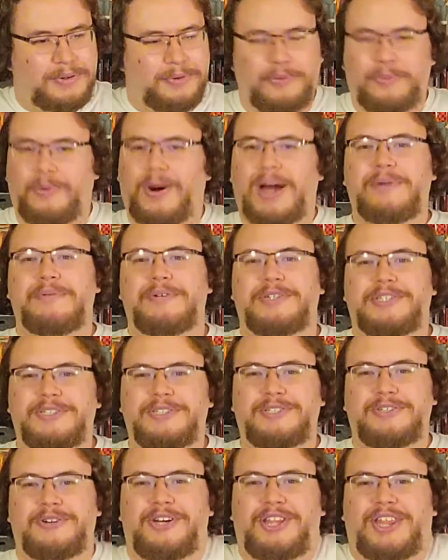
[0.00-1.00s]
Why would
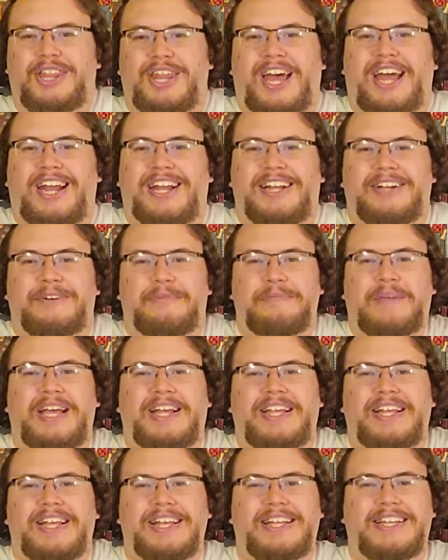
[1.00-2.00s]
you do that? You're
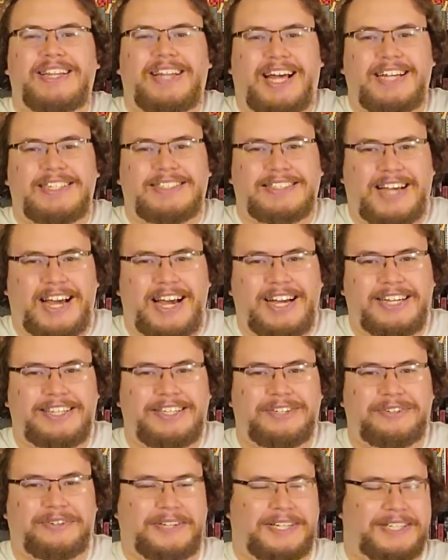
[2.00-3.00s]
making it less
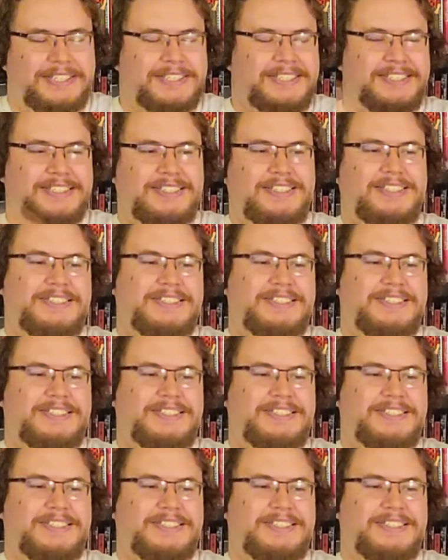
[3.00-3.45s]
accurate.